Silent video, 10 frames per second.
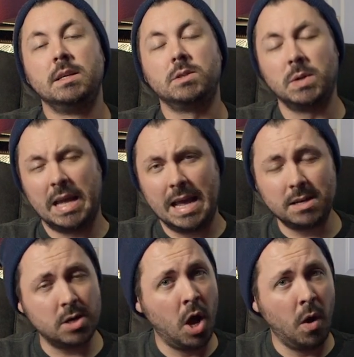So
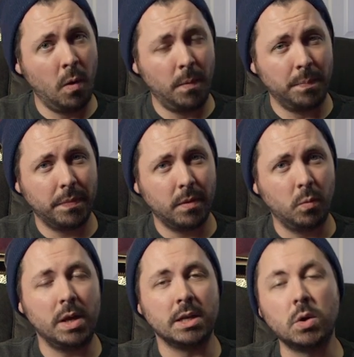again, no,
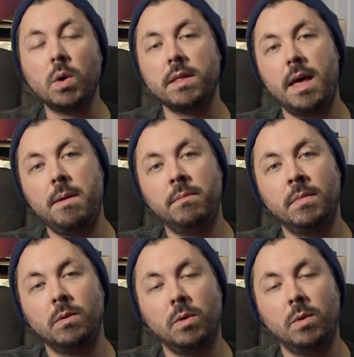we adore them.